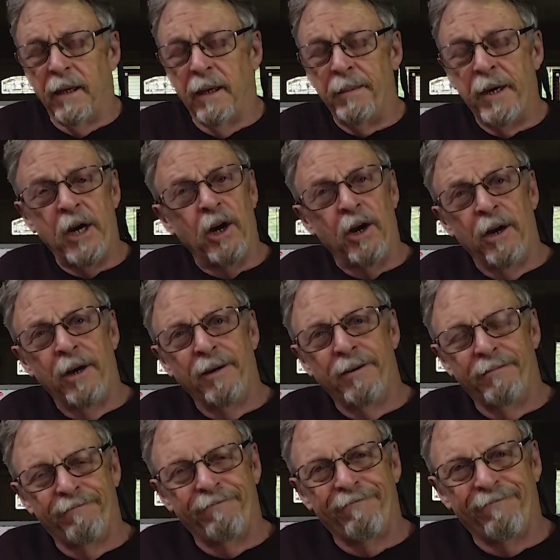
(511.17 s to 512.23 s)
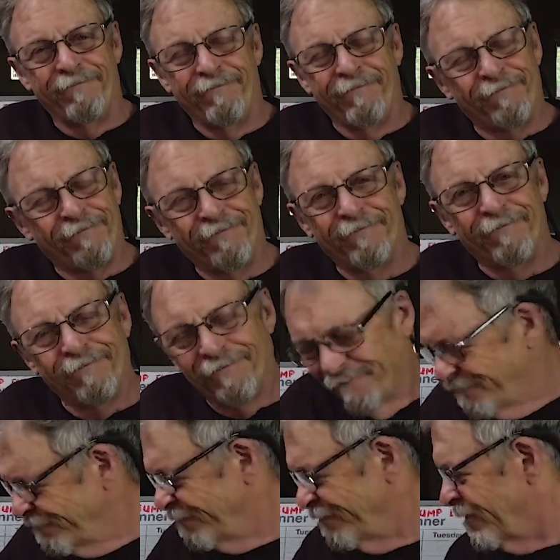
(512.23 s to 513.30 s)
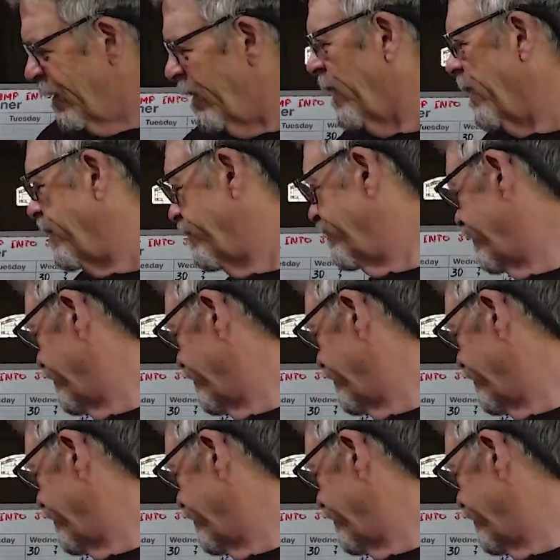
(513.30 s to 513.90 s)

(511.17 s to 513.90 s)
I'm here. All right.